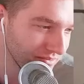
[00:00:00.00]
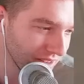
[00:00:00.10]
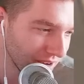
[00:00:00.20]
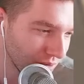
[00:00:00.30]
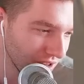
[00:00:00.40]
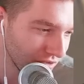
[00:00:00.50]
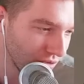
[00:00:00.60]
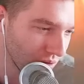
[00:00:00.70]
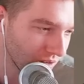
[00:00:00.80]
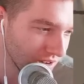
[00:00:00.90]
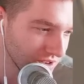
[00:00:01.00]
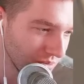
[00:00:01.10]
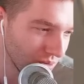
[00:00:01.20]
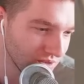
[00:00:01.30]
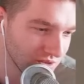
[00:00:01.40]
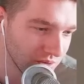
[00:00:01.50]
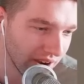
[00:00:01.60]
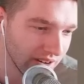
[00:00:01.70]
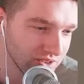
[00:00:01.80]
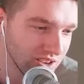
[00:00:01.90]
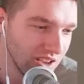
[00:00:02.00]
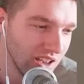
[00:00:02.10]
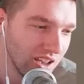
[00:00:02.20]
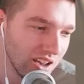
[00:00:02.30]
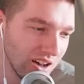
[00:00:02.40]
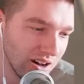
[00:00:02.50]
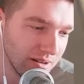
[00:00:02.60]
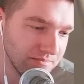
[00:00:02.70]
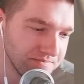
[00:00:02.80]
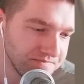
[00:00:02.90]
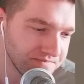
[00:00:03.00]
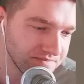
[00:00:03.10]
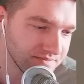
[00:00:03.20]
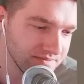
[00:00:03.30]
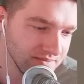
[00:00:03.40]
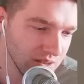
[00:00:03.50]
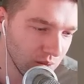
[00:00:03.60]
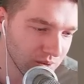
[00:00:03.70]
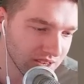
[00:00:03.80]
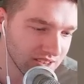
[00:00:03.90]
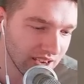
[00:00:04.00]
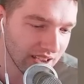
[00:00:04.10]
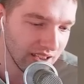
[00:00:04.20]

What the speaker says: like Relic 4 across the board, so who cares? What was I saying?